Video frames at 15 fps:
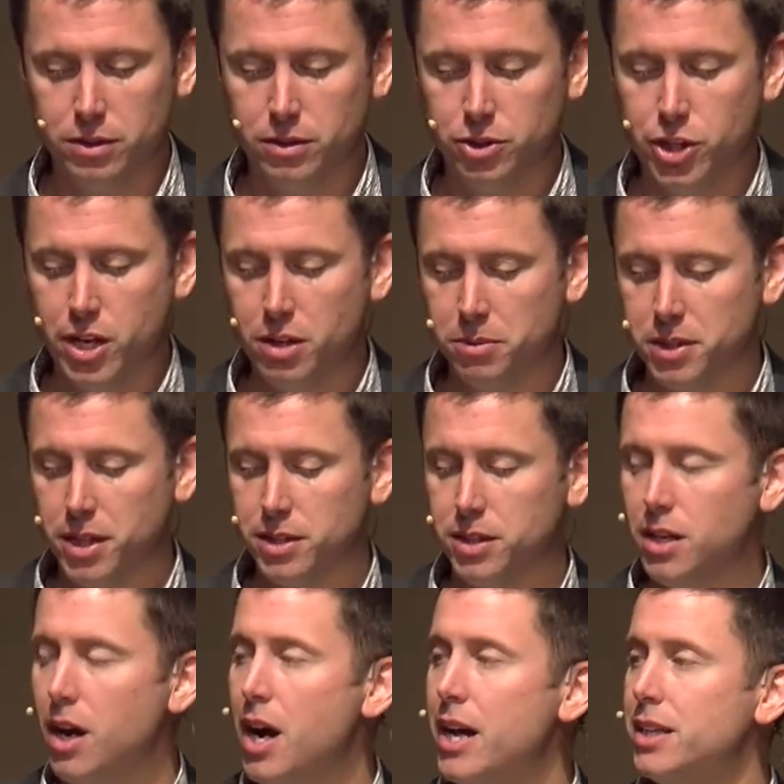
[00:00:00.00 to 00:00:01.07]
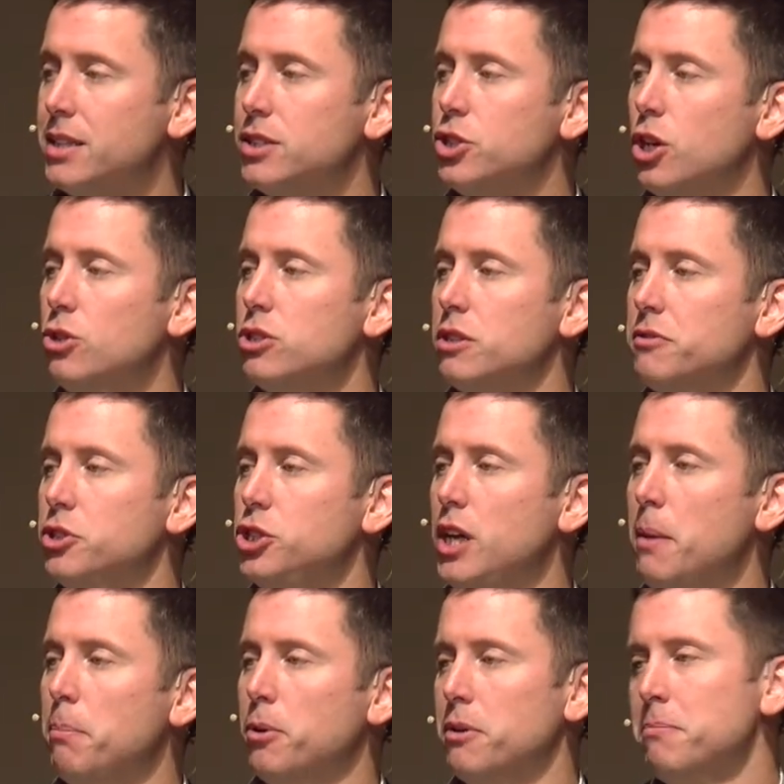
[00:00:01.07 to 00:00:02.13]
Jacob says God is Joseph's
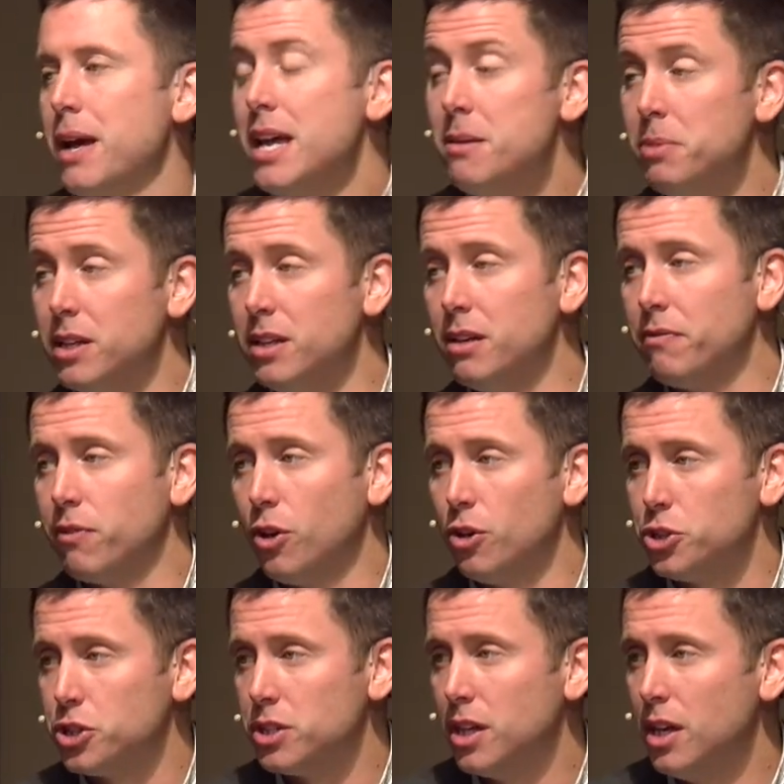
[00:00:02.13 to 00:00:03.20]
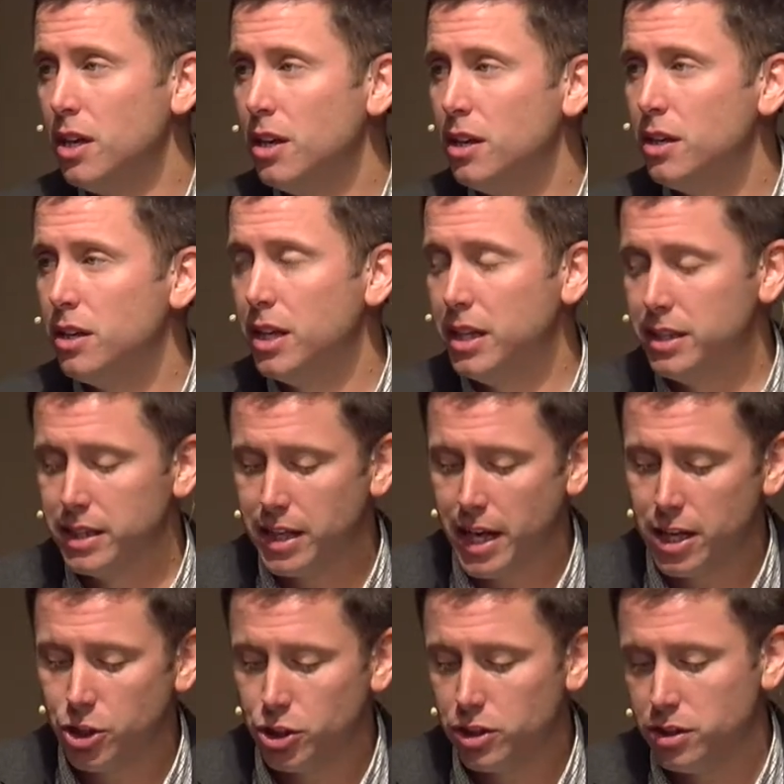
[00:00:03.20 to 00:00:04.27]
shepherd. Maybe a first
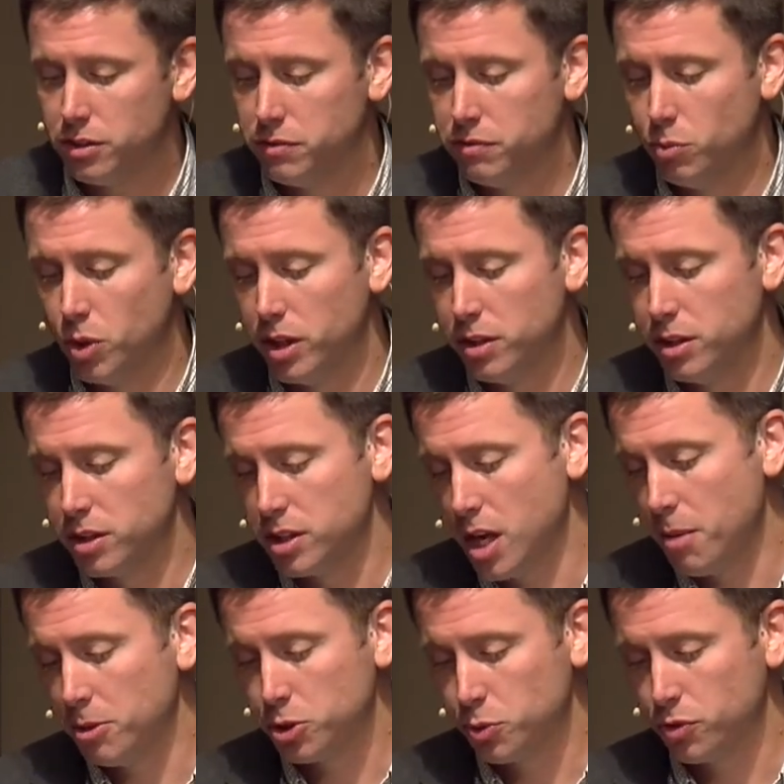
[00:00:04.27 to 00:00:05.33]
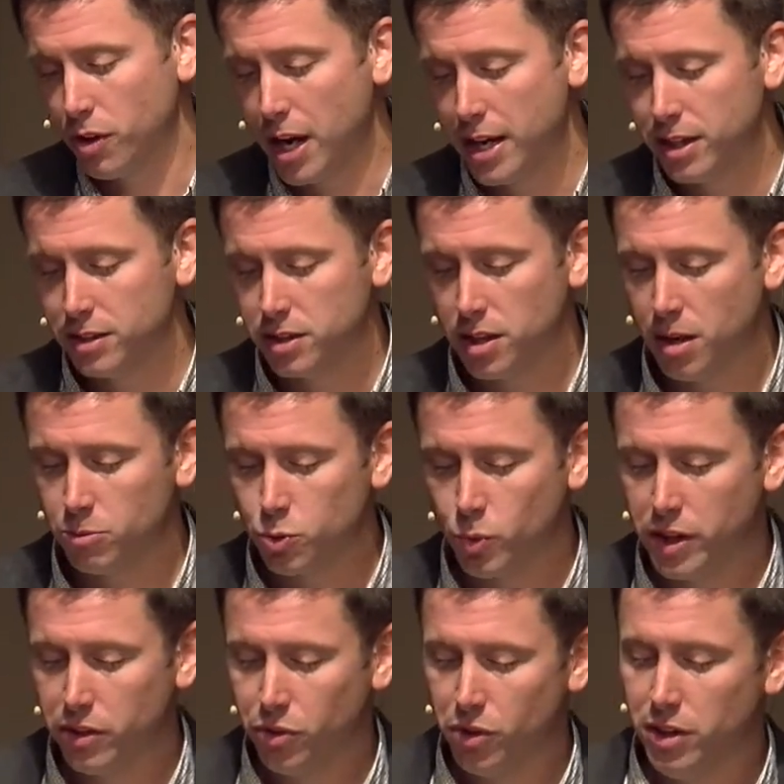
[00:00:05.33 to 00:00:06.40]
indication of what the psalmist would write in Psalm
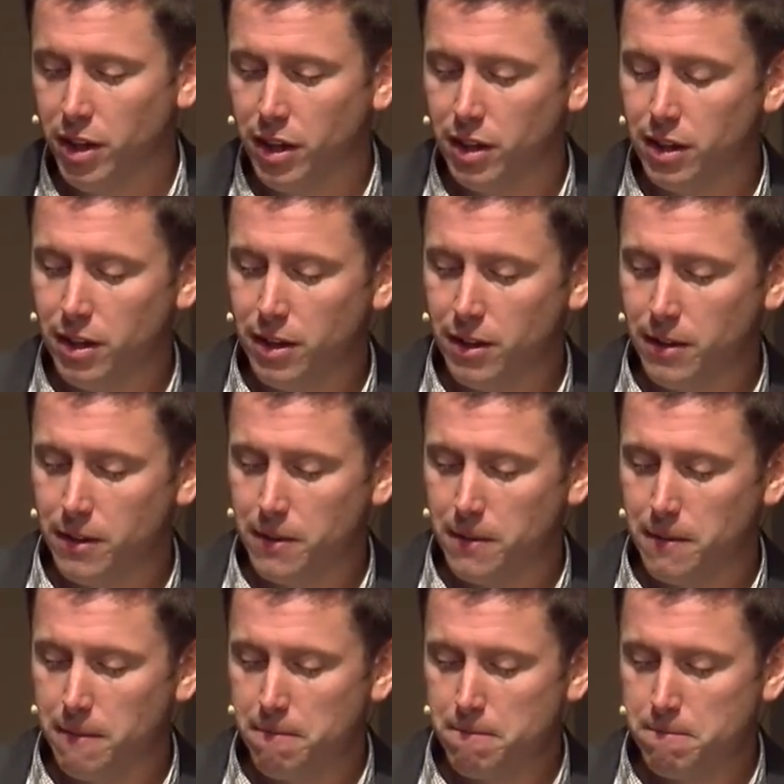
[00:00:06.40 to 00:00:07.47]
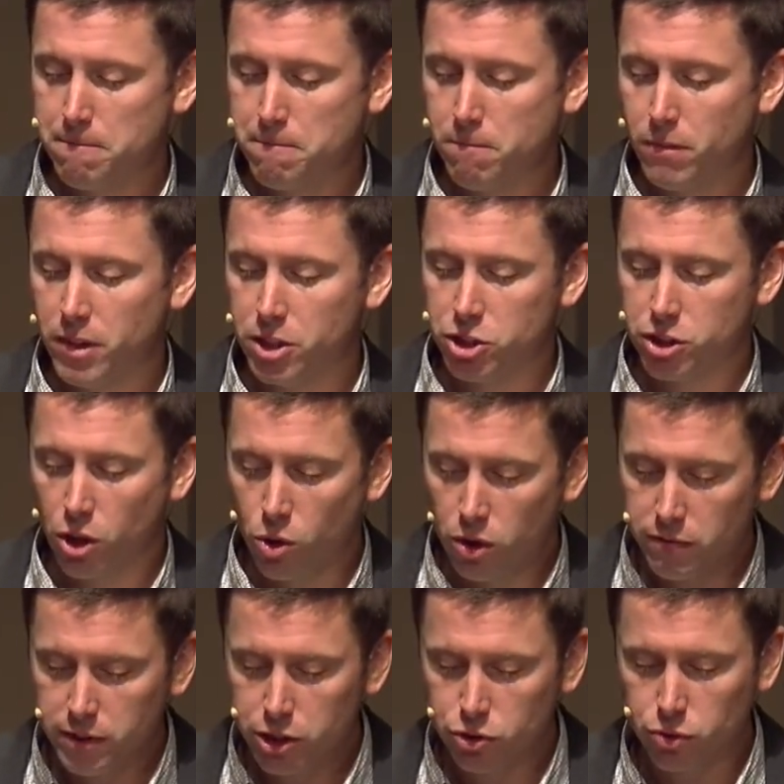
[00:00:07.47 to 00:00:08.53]
23. The stone
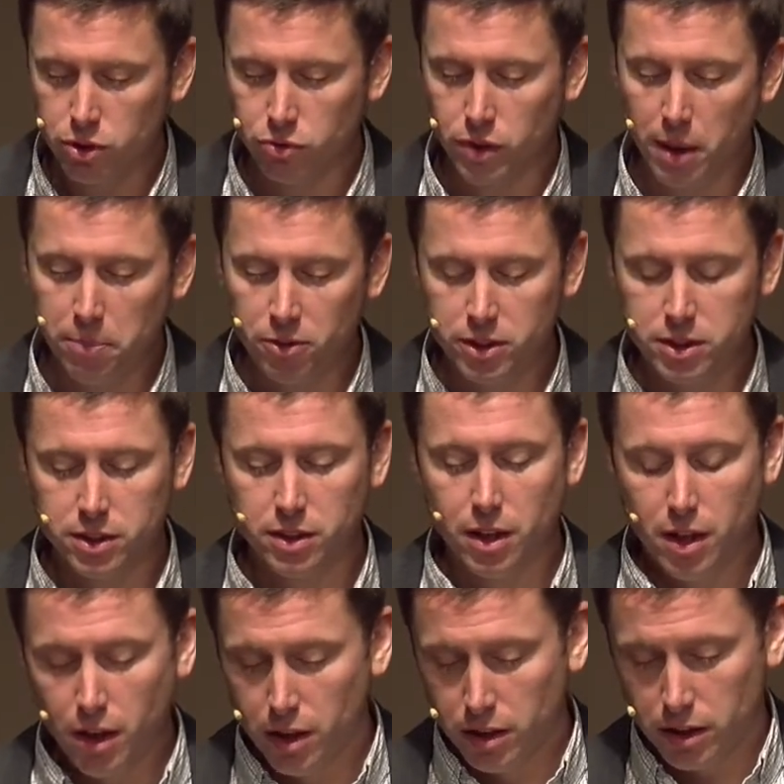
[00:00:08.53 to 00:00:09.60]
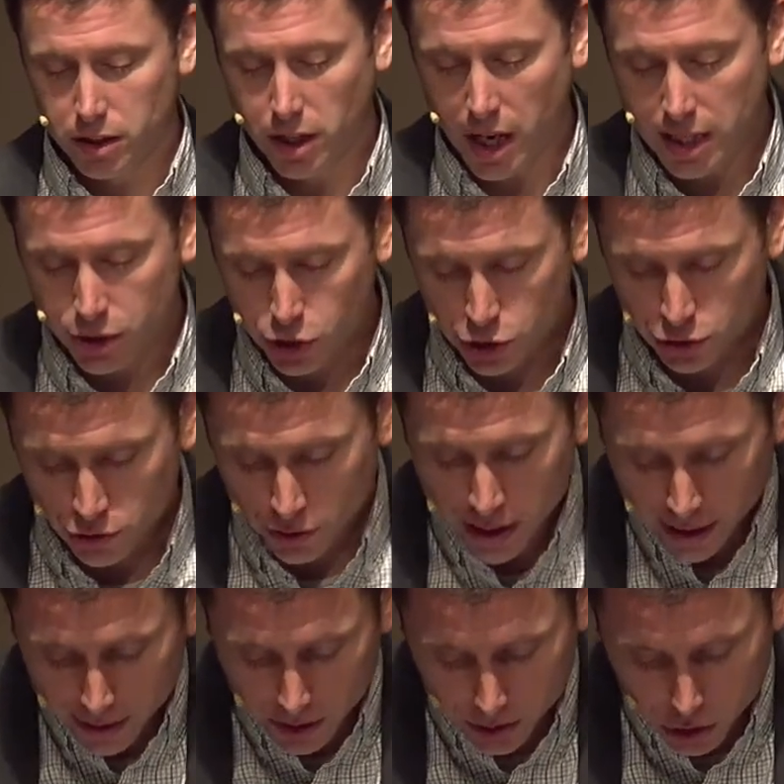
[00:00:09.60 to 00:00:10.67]
of Israel representing God's
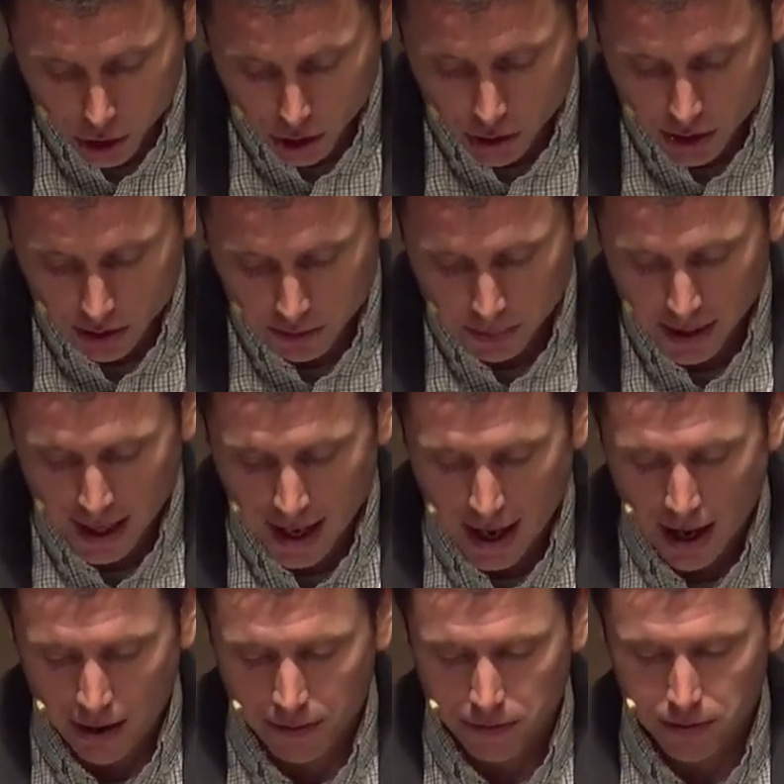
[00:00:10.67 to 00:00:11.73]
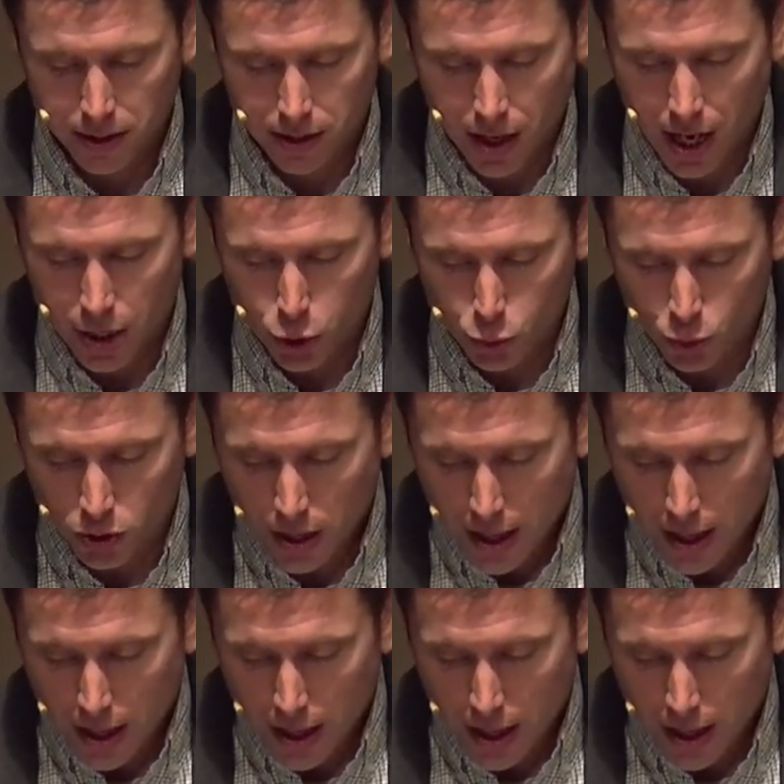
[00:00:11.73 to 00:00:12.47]
strength on Joseph's behalf. The God who will